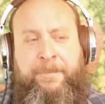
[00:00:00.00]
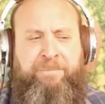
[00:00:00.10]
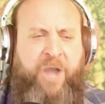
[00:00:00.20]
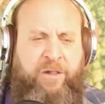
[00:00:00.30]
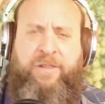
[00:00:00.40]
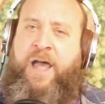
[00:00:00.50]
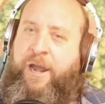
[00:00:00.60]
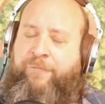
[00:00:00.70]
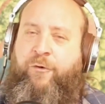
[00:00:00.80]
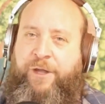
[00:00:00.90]
A lot
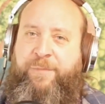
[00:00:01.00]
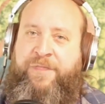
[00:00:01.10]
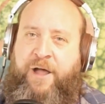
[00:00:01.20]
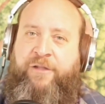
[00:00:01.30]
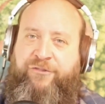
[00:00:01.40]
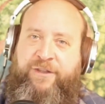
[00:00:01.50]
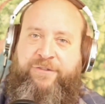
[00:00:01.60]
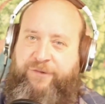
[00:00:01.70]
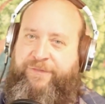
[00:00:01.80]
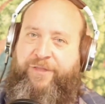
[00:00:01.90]
of Greek mythology is
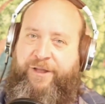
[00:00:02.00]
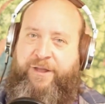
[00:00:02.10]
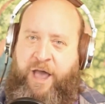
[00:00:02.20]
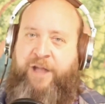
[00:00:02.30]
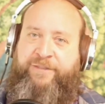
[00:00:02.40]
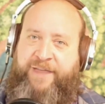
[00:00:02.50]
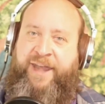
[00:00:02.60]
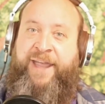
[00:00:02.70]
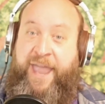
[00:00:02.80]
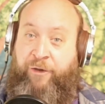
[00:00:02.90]
just the gods
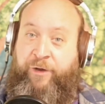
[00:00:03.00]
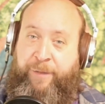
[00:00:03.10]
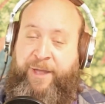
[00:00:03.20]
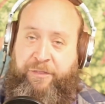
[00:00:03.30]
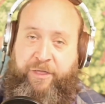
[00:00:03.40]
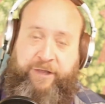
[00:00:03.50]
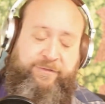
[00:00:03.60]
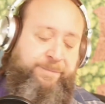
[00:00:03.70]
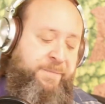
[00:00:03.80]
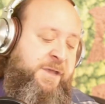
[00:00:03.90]
getting angry about things.